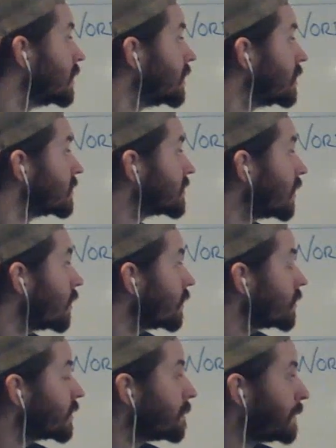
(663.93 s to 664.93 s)
So
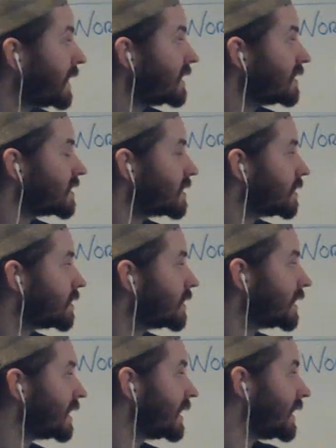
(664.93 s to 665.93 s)
the beast
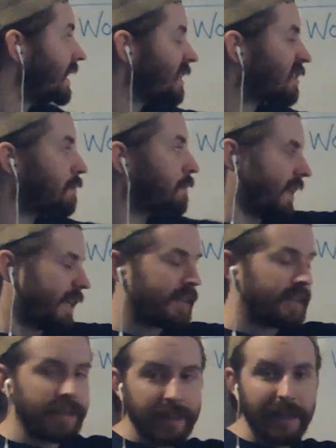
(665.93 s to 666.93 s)
eats me
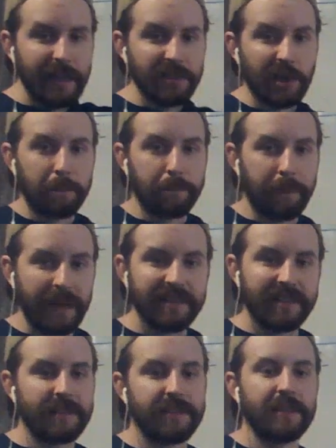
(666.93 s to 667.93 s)
is our base
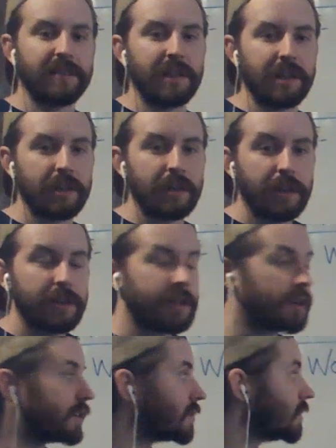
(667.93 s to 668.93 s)
sentence here. There
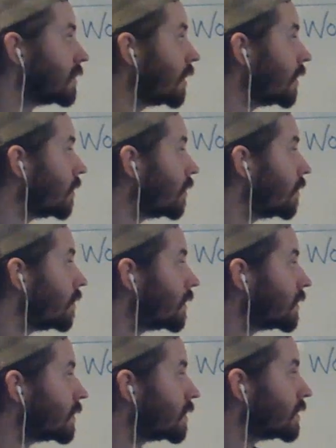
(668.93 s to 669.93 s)
is no
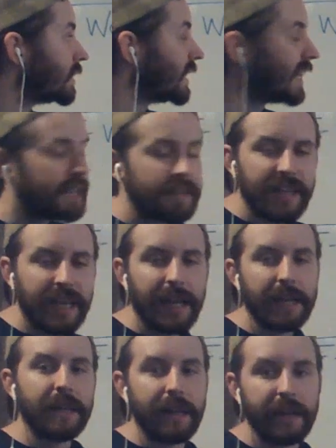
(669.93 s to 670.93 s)
need to add
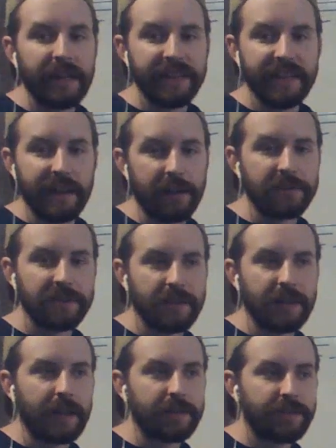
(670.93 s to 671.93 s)
anything else to
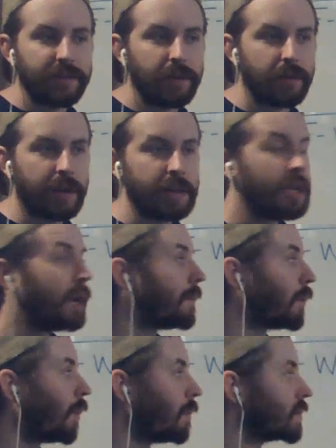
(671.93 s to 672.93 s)
that. Okay? But
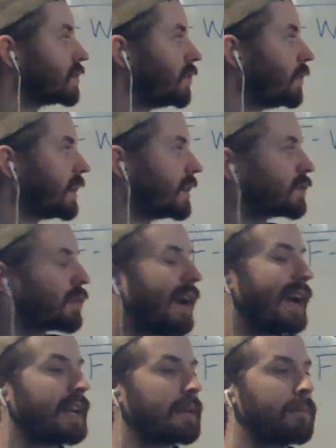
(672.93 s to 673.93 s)
what we're doing is we're
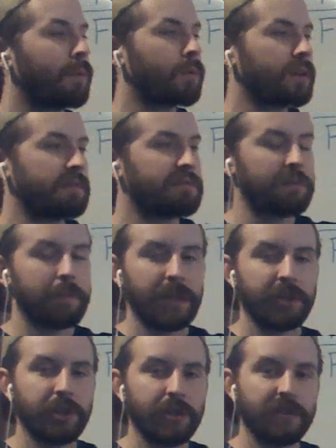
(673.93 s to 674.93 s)
adding more
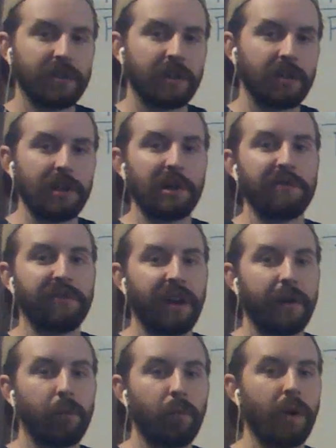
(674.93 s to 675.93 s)
information to clarify
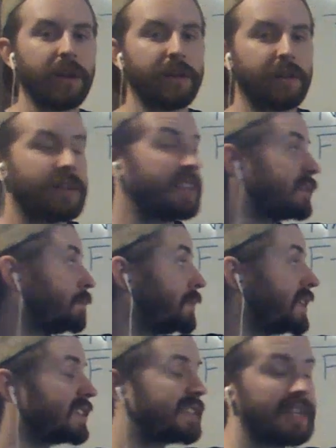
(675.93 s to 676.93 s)
what this
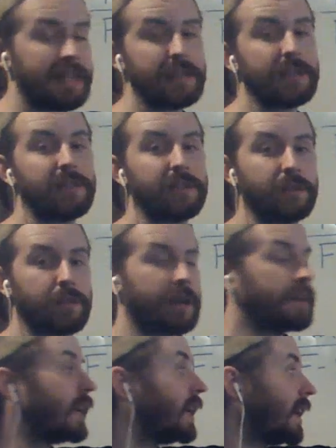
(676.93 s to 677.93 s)
beast is. Okay?
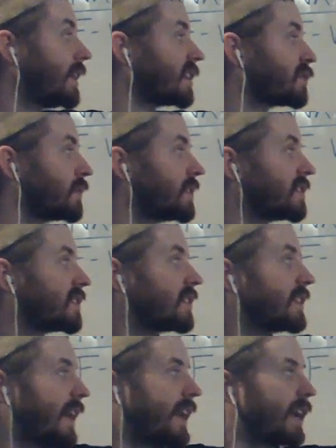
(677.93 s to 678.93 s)
And that's where this
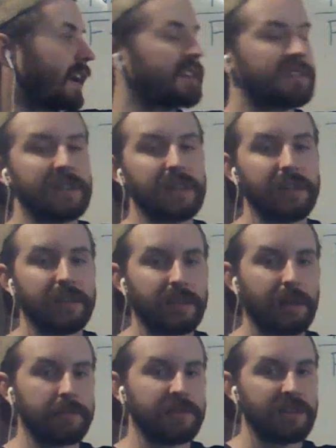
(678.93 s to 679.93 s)
that I hunted
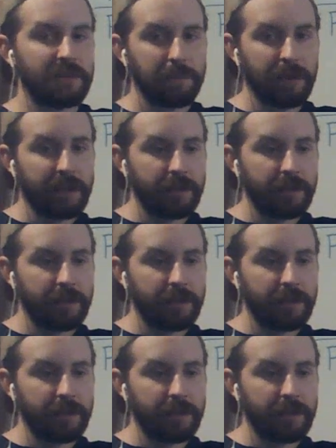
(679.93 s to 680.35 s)
comes into play.